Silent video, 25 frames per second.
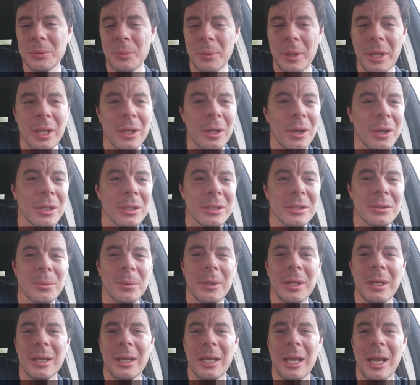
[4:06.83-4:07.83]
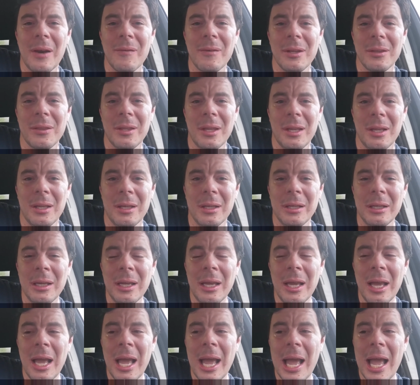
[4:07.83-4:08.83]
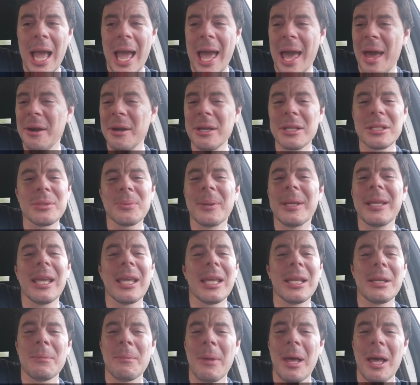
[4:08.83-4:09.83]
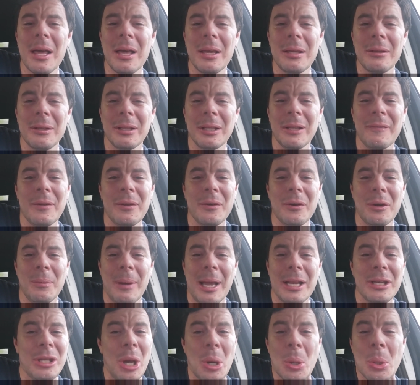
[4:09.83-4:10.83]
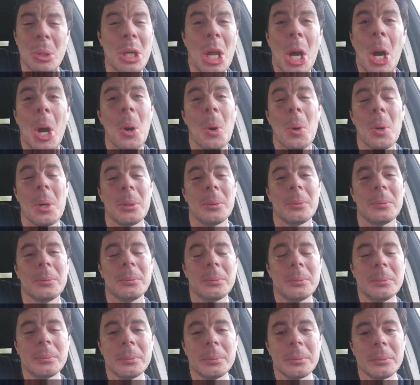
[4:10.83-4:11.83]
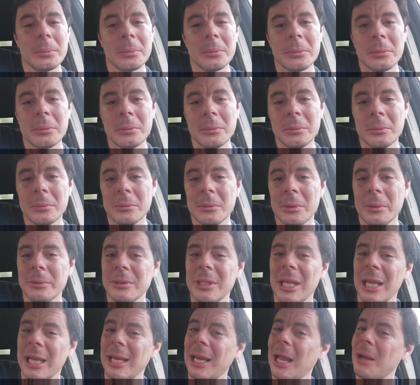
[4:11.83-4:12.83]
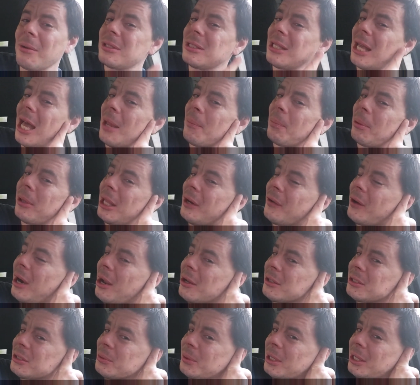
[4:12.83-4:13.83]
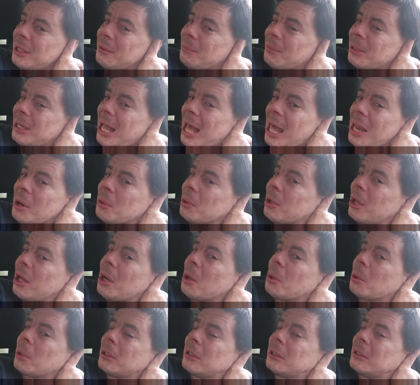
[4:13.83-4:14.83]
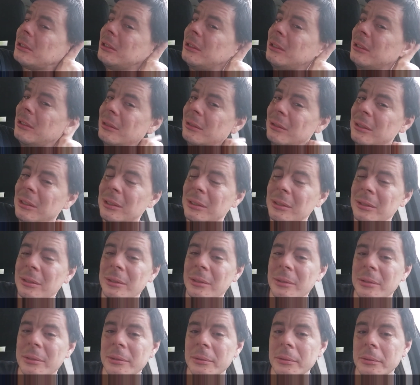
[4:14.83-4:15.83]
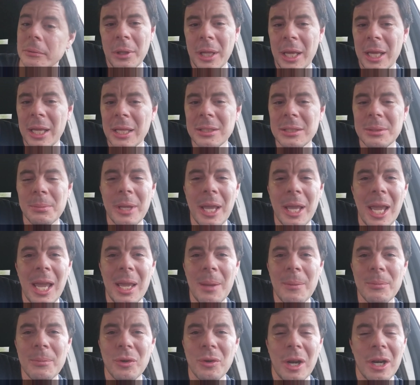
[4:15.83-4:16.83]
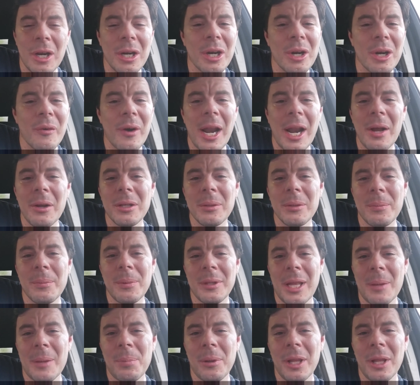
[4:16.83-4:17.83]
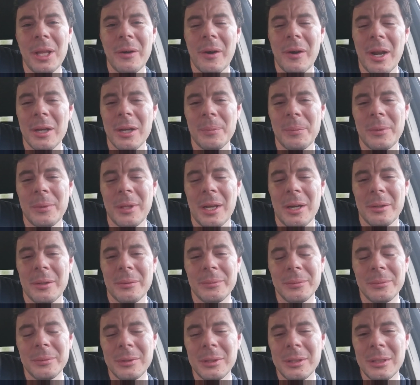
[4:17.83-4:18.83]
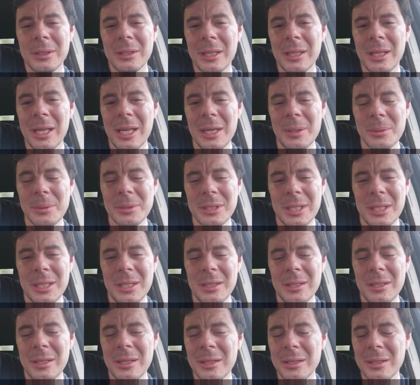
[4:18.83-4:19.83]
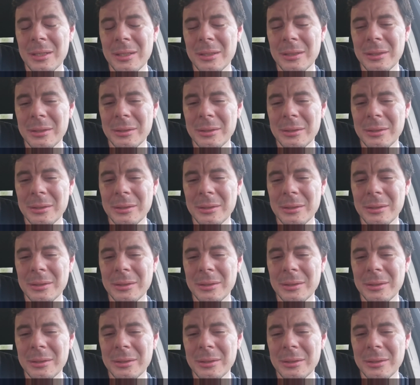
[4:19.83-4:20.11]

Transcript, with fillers: Swinging on a swing, everything. How to swing it in my living room, I don't know. Like an outside playground swing, but I don't know. Playing some games, running around up in that playground up there that he was in.